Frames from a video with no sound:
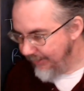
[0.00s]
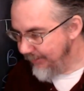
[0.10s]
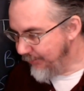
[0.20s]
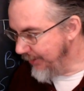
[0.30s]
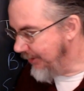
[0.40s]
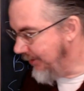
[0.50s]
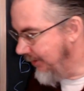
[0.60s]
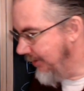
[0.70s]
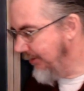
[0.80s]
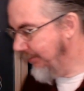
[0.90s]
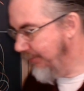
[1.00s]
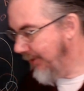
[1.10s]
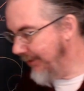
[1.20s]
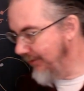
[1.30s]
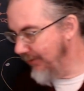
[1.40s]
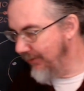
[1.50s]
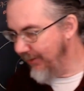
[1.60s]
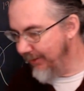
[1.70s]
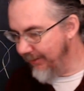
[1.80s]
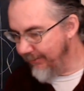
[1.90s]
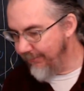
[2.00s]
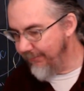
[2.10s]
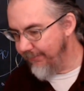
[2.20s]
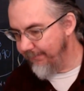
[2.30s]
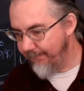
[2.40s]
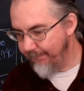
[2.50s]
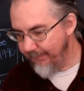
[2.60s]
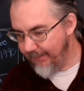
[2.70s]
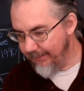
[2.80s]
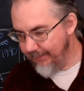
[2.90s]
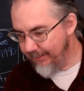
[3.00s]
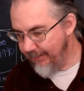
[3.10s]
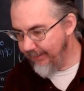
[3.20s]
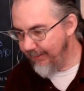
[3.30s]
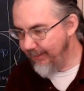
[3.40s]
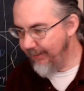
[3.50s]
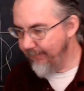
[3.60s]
which comprises of the